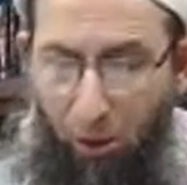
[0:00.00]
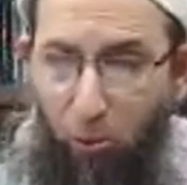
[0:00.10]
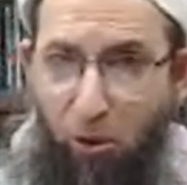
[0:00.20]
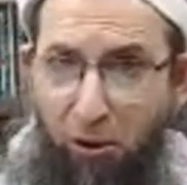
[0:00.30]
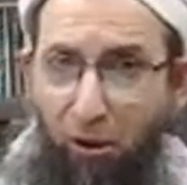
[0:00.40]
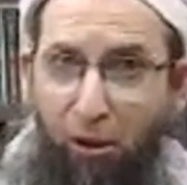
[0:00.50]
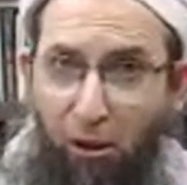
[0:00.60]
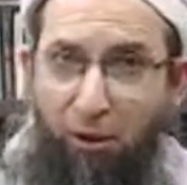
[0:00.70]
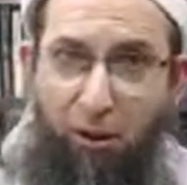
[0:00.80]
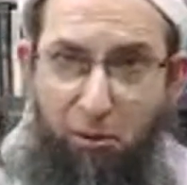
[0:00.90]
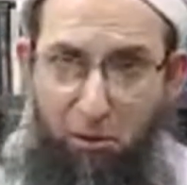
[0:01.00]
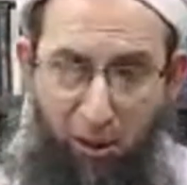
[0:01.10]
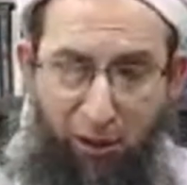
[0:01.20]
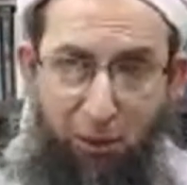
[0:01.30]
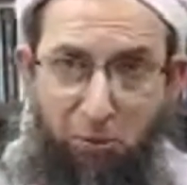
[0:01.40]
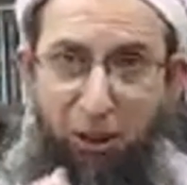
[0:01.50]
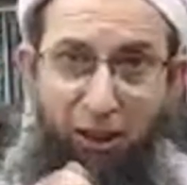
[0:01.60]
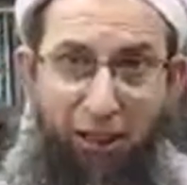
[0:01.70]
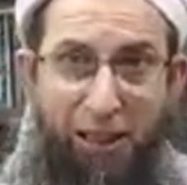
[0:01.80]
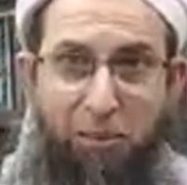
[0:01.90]
What are an'amta
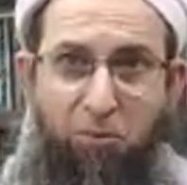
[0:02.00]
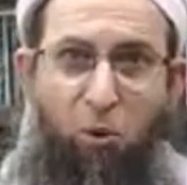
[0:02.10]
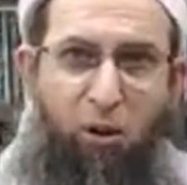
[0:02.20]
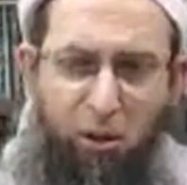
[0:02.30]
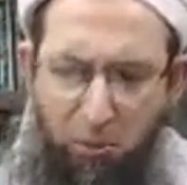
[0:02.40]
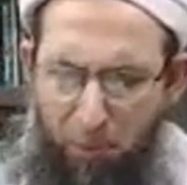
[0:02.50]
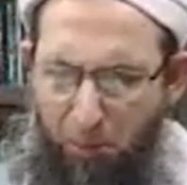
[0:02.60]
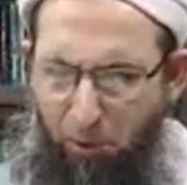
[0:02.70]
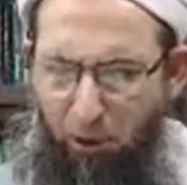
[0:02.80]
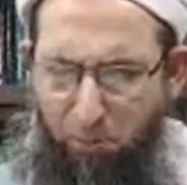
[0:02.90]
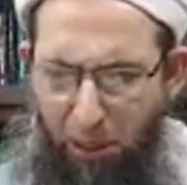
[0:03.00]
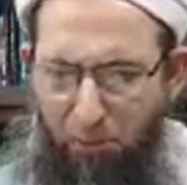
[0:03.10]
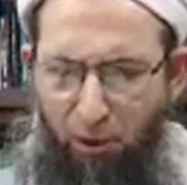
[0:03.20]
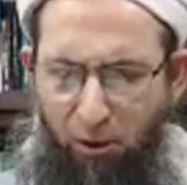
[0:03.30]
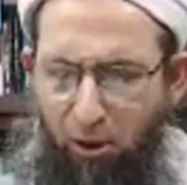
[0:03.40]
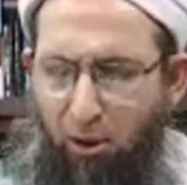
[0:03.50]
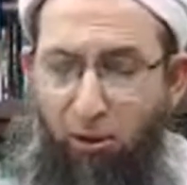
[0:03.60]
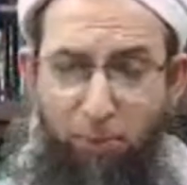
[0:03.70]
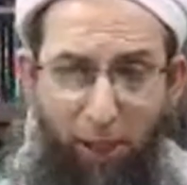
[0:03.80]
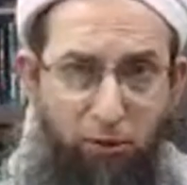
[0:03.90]
alayhim? What are the people? The people,
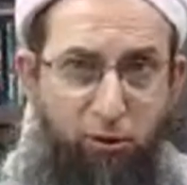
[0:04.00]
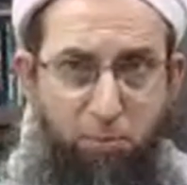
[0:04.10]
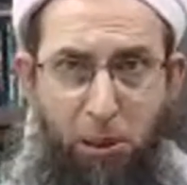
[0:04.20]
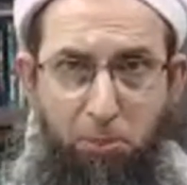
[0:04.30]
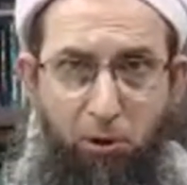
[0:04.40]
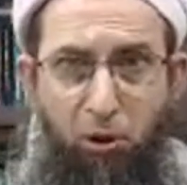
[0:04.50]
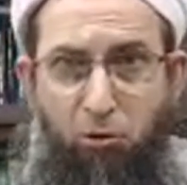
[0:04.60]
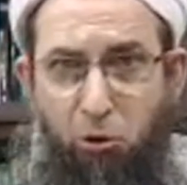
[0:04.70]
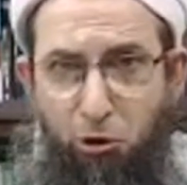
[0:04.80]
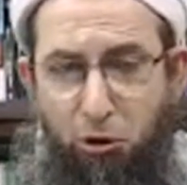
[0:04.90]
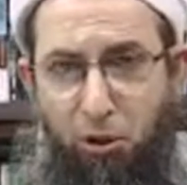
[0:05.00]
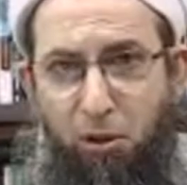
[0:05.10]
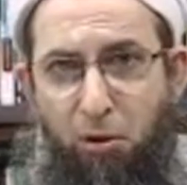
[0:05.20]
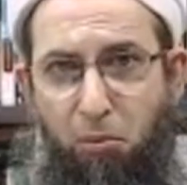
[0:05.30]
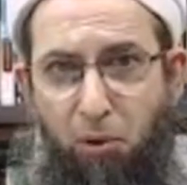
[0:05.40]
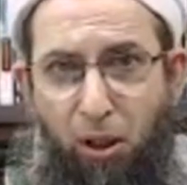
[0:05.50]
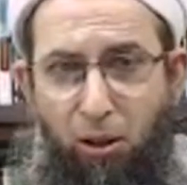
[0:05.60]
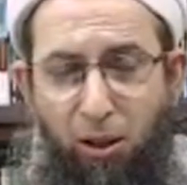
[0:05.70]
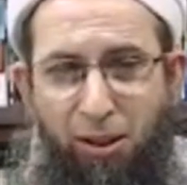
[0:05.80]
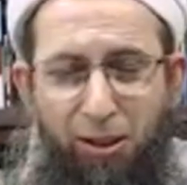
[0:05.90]
the path of the people on which
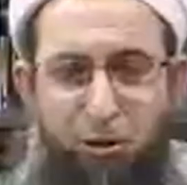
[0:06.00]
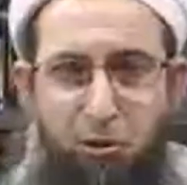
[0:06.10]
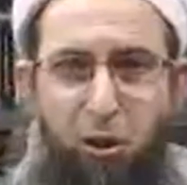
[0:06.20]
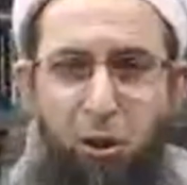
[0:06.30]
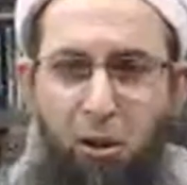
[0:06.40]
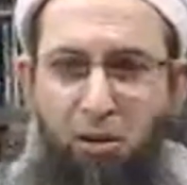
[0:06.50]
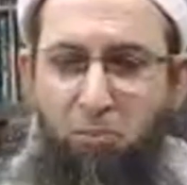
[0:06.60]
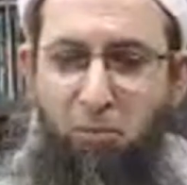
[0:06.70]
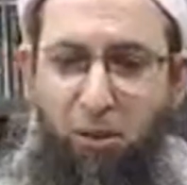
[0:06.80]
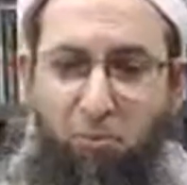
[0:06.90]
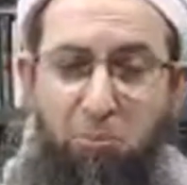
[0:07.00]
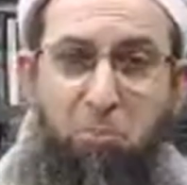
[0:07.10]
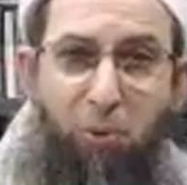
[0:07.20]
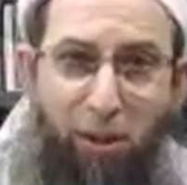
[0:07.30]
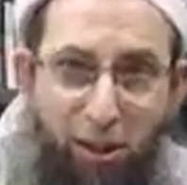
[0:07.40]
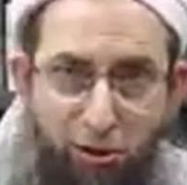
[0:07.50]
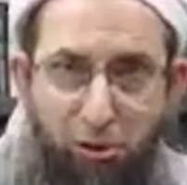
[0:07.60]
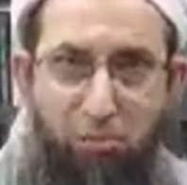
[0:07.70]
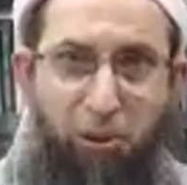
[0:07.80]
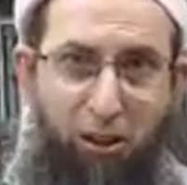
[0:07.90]
Allah has, they've been
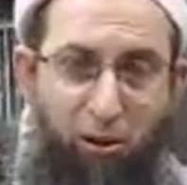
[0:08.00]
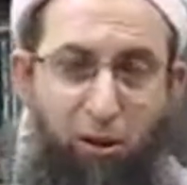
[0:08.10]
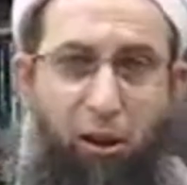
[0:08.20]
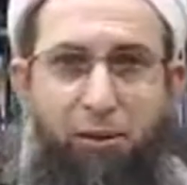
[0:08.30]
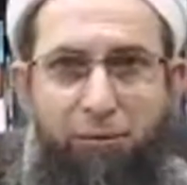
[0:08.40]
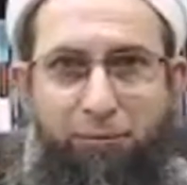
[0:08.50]
blessed by Allah.